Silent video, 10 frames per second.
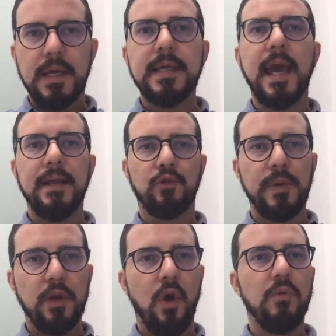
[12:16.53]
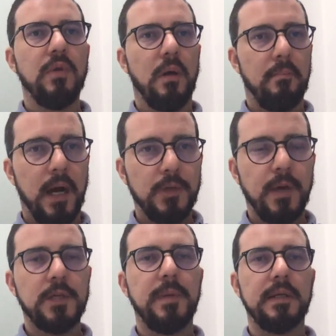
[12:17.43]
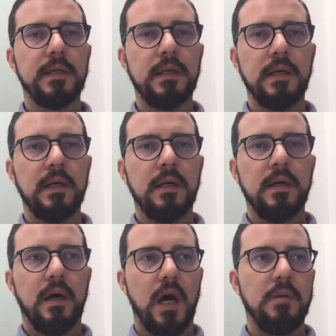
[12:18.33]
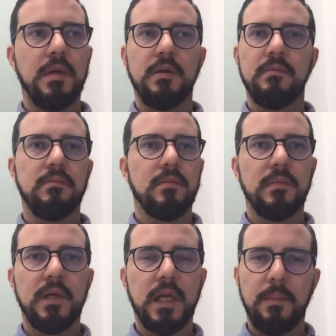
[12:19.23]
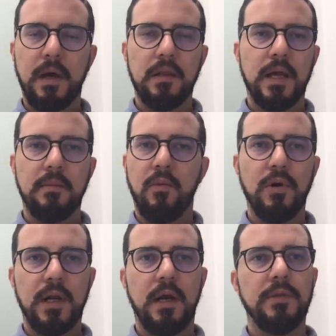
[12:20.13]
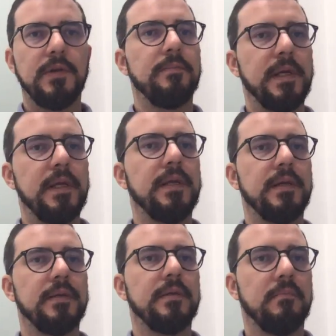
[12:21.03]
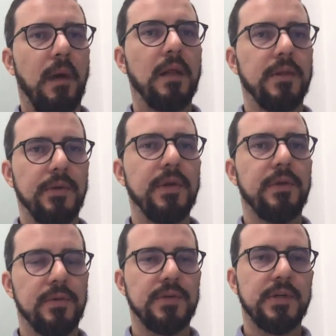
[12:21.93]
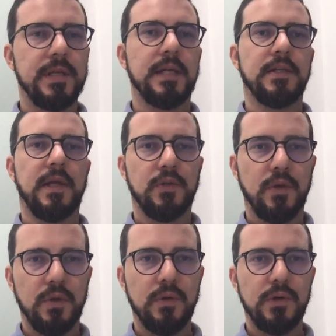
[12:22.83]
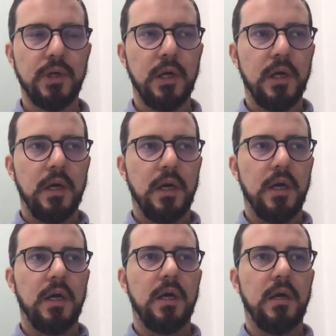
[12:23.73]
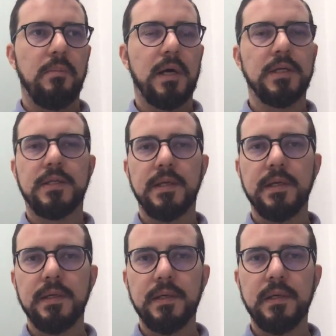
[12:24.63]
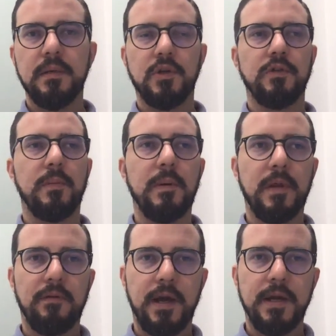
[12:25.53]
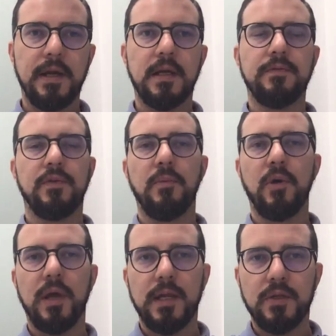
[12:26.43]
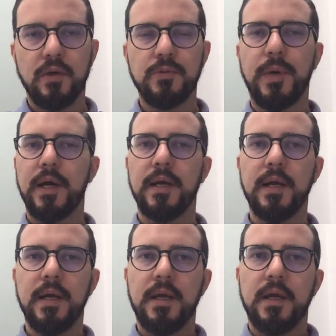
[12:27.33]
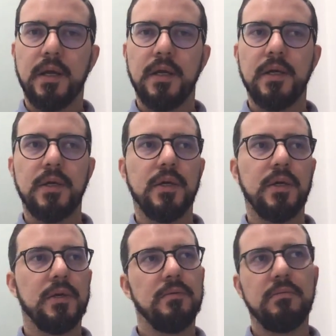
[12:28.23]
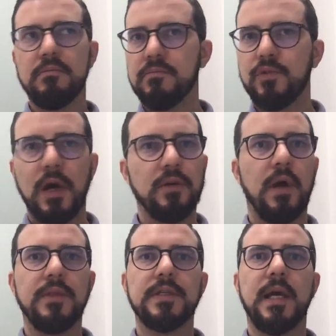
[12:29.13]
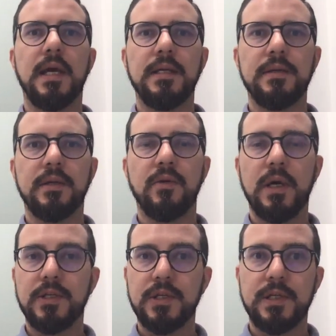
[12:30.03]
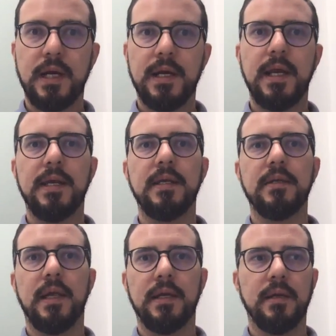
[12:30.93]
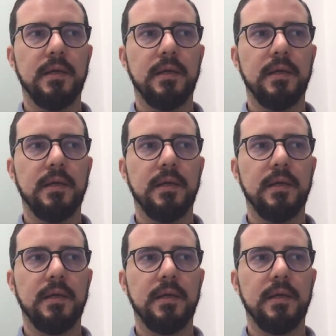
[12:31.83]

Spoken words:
getting to be known much better. I mean, think about like more than 100 million monthly unique users. That's huge. But still, most of the people are finding us from organic search by trying to understand the questions they are getting, like